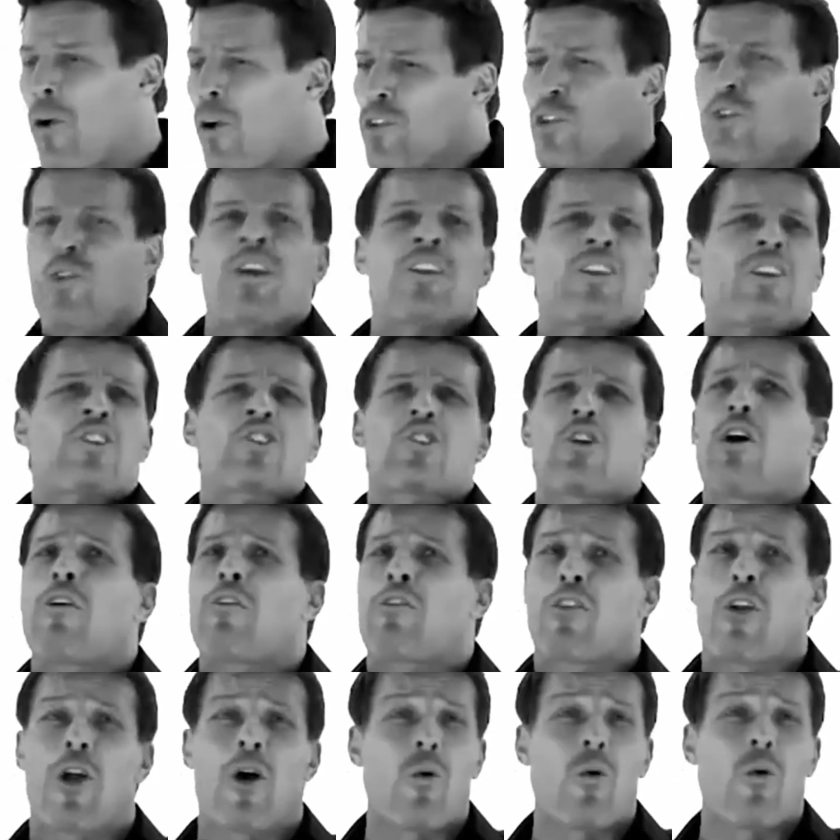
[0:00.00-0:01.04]
Or you can just go
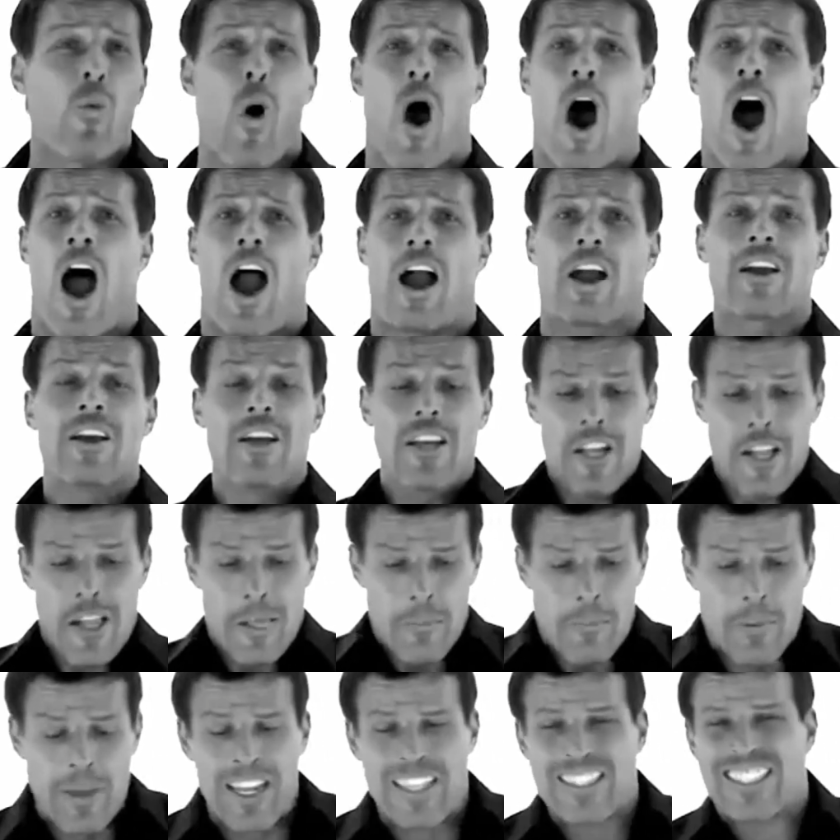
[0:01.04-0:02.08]
for a walk,
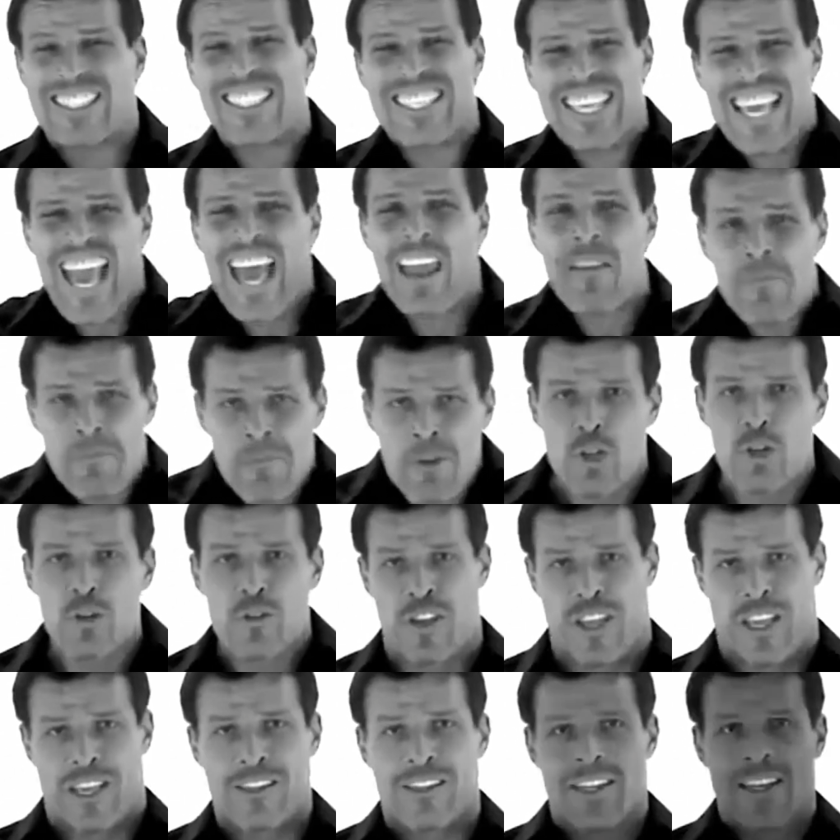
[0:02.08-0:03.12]
but it's get
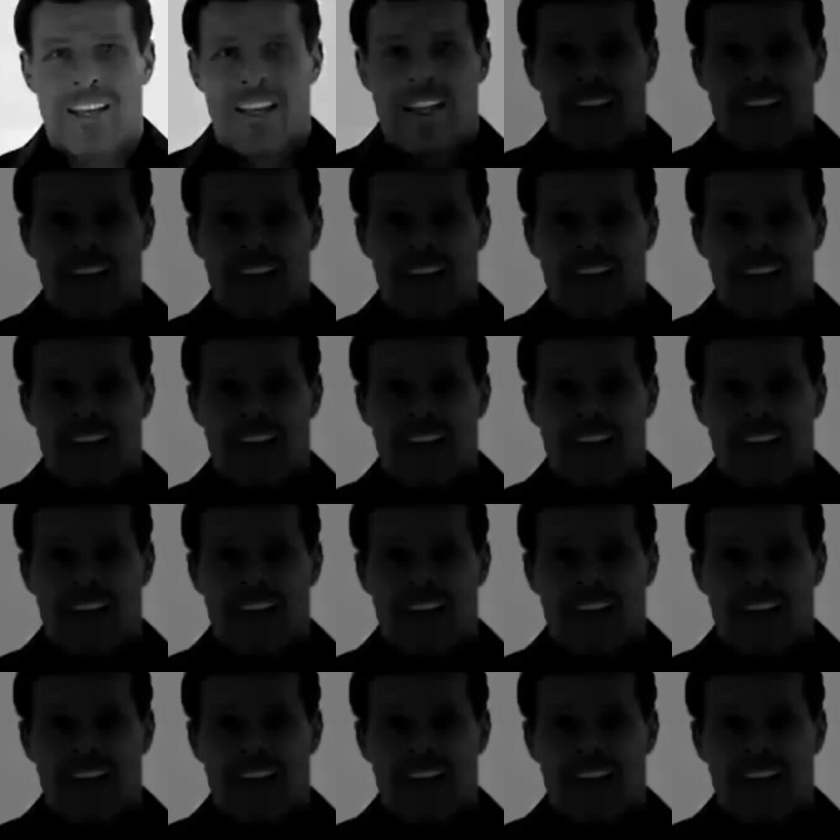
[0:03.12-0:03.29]
moving,